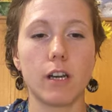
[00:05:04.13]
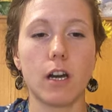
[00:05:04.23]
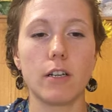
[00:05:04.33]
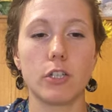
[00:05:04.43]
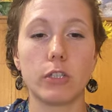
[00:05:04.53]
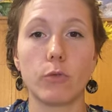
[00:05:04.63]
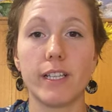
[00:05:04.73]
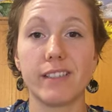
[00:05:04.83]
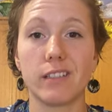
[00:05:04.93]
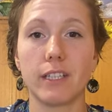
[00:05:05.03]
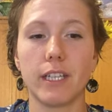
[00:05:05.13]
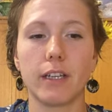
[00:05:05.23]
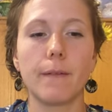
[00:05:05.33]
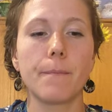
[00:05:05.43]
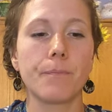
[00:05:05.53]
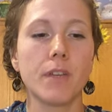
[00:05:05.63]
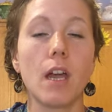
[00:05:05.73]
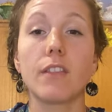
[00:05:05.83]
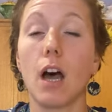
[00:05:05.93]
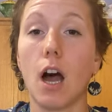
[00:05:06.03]
start drizzling
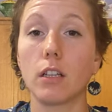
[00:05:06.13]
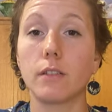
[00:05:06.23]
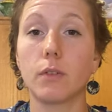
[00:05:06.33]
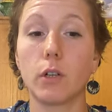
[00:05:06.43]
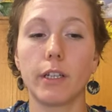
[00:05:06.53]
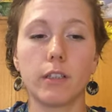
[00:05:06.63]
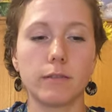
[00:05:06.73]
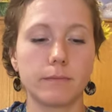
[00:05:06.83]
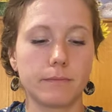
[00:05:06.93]
the olive oil.